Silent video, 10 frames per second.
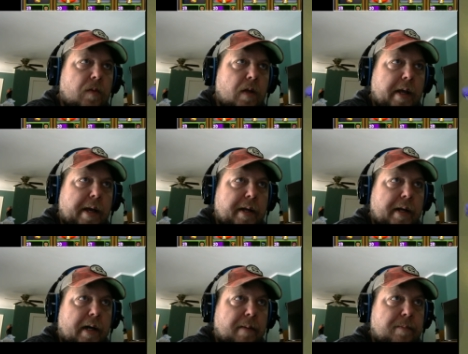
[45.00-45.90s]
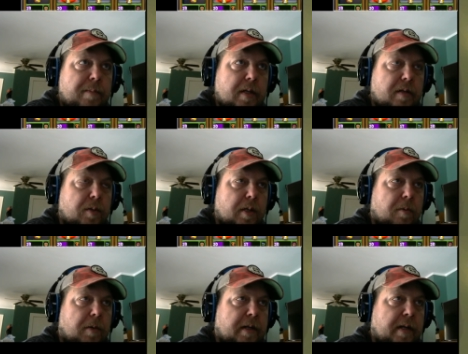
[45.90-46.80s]
and does really good
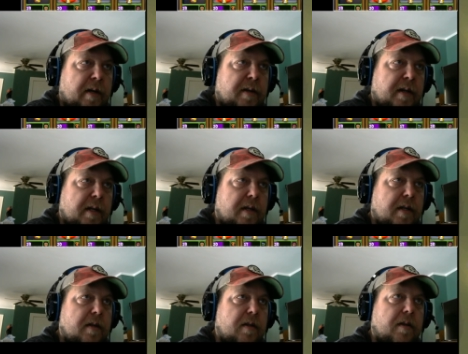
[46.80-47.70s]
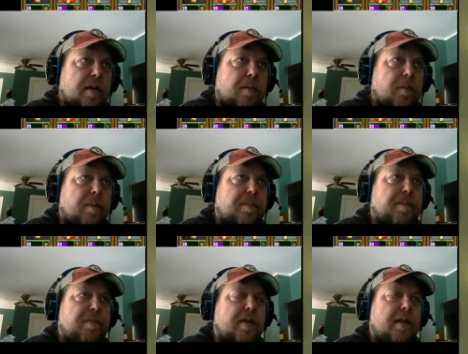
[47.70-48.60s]
work there. And then the
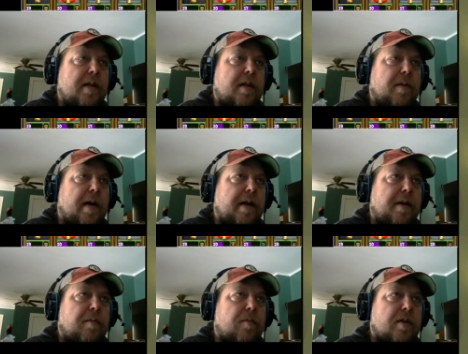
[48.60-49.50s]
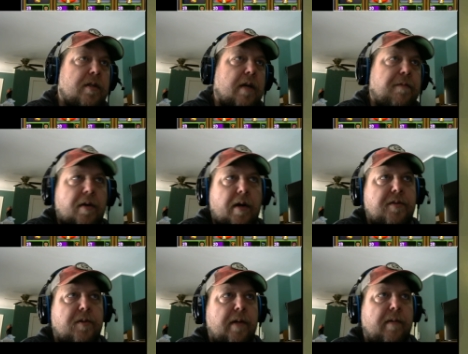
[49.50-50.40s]
whelps continue on and do more stuff. They're off
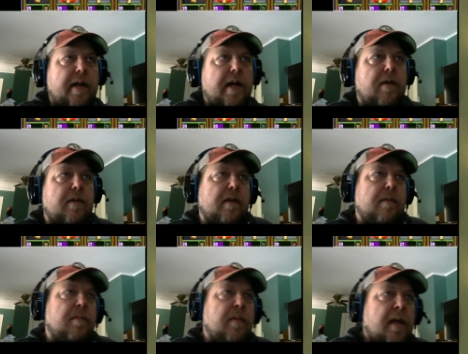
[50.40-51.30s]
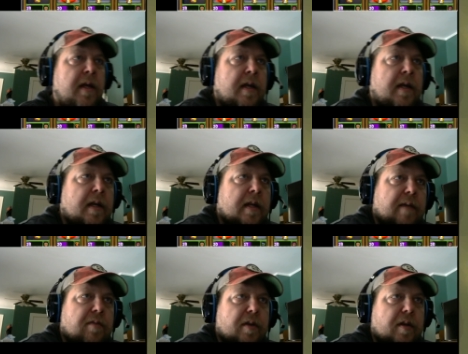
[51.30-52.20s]
screen right now because
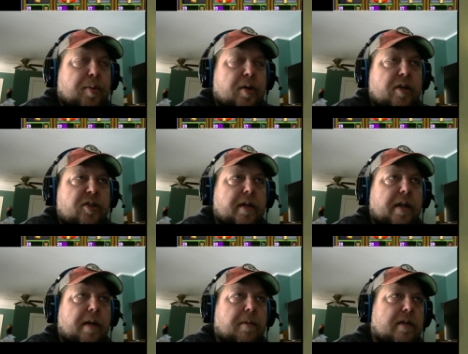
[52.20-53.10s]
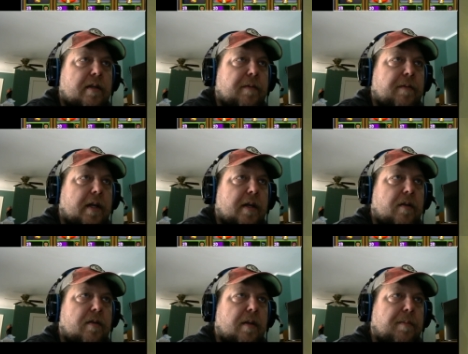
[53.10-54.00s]
have a little push here that I want to see if I can
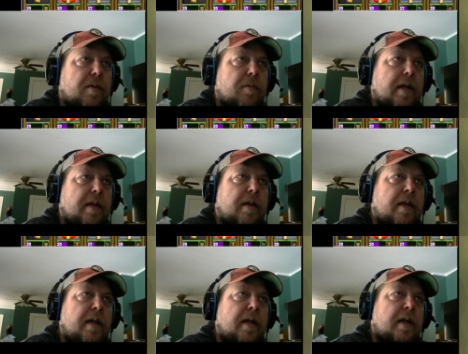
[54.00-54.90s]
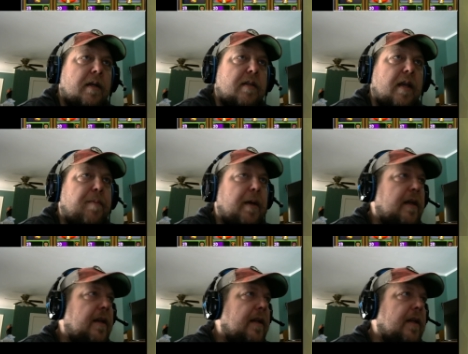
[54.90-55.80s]
do something with. Safe
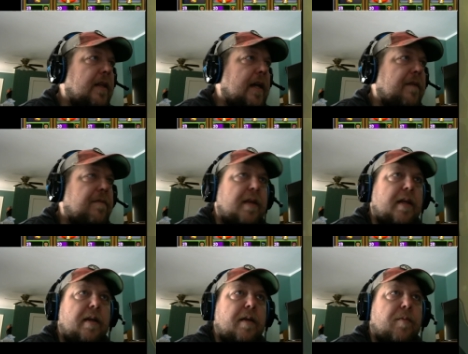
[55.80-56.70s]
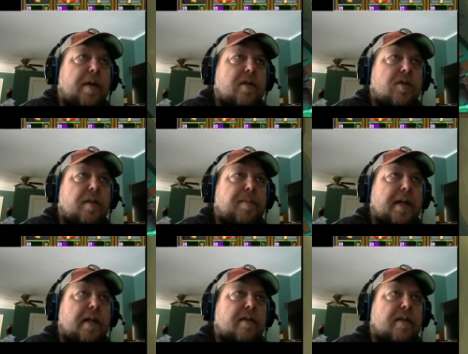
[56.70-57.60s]
piloting a lot of the ranged
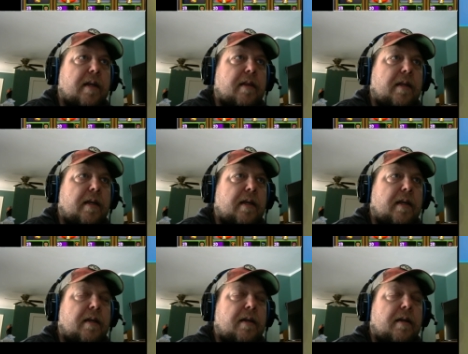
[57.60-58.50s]
DPS like the